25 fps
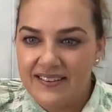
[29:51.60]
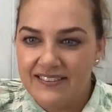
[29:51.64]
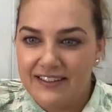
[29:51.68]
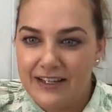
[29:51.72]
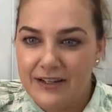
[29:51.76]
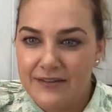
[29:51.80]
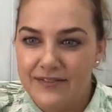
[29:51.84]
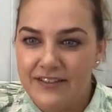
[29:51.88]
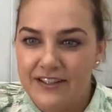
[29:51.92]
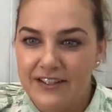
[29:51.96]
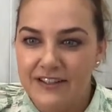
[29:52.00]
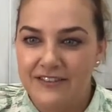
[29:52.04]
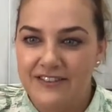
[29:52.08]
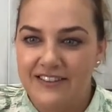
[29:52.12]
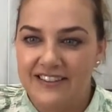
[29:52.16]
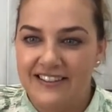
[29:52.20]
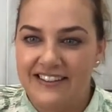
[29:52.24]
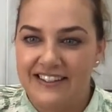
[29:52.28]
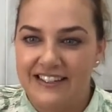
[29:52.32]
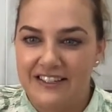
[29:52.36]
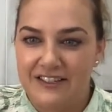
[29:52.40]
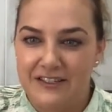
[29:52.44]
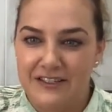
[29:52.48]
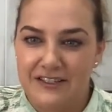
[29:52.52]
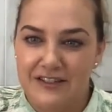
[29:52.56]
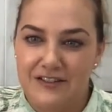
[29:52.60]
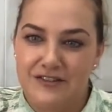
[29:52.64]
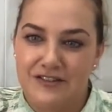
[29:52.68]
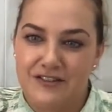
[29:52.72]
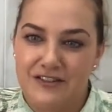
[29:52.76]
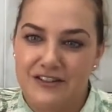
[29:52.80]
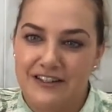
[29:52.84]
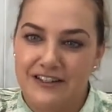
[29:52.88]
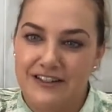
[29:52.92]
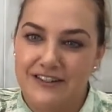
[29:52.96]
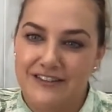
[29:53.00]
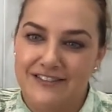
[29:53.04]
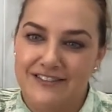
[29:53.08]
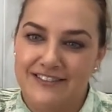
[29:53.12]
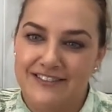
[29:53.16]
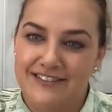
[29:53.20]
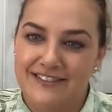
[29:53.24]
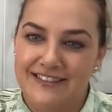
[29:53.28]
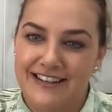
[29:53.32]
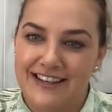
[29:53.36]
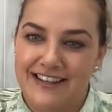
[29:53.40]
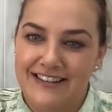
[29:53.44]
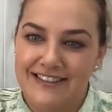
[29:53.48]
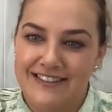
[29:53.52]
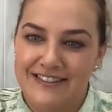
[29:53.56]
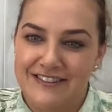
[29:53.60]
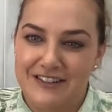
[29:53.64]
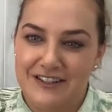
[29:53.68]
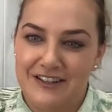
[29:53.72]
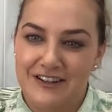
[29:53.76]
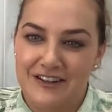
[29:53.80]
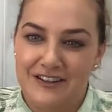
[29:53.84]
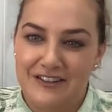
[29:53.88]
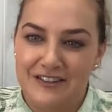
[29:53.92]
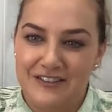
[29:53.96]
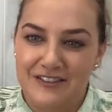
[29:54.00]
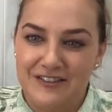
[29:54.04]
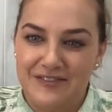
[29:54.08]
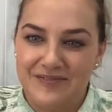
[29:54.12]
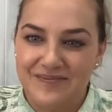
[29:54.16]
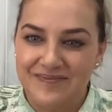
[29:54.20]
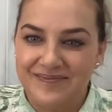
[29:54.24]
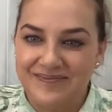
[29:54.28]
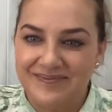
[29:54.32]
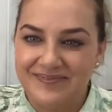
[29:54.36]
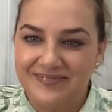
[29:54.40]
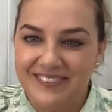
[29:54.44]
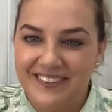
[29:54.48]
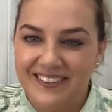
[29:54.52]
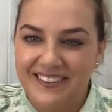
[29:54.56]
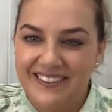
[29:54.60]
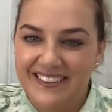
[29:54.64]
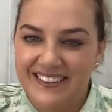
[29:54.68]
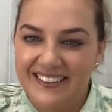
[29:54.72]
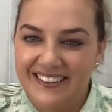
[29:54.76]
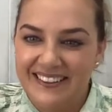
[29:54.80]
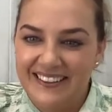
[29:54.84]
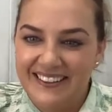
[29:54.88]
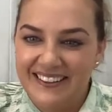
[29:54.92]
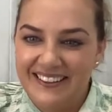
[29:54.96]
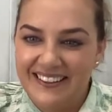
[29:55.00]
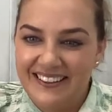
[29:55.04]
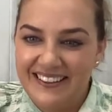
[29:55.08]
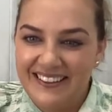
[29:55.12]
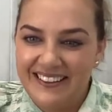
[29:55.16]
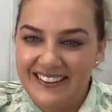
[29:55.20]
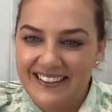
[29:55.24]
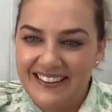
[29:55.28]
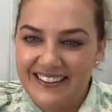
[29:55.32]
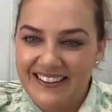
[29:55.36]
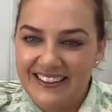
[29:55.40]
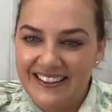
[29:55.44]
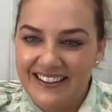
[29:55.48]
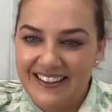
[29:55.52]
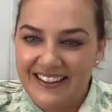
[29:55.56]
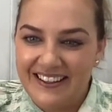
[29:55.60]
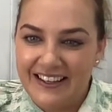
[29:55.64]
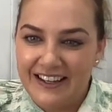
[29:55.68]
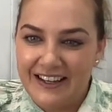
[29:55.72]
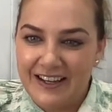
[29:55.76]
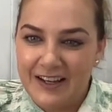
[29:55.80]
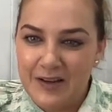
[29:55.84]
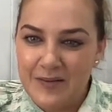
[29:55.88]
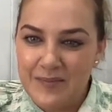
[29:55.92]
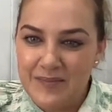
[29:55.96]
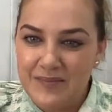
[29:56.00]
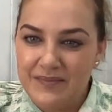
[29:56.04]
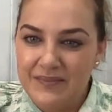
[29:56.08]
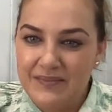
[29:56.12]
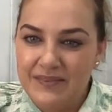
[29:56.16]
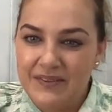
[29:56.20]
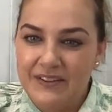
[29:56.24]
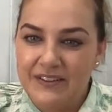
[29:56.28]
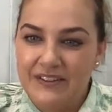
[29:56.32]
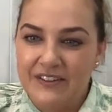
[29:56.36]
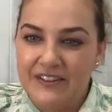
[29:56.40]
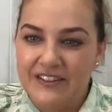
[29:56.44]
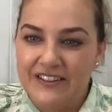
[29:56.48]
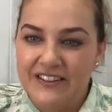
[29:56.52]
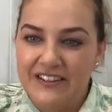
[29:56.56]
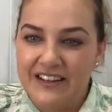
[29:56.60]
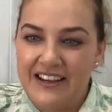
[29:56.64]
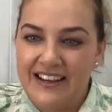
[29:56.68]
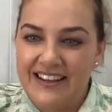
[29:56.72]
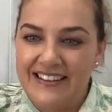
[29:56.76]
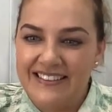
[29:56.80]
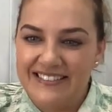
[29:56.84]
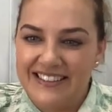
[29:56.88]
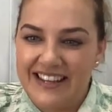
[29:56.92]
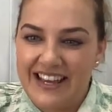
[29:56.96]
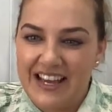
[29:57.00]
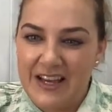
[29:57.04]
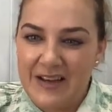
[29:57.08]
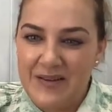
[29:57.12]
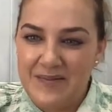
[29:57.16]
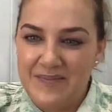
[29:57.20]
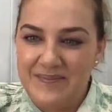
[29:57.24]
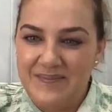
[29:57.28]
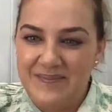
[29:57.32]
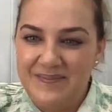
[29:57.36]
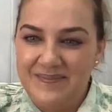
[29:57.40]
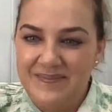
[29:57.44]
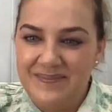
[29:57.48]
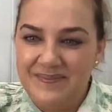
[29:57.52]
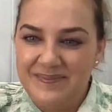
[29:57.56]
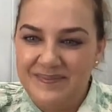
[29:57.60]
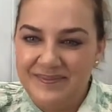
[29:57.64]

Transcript: Love that your collection is truly yours. Thanks, Nicole. Good night, Deb.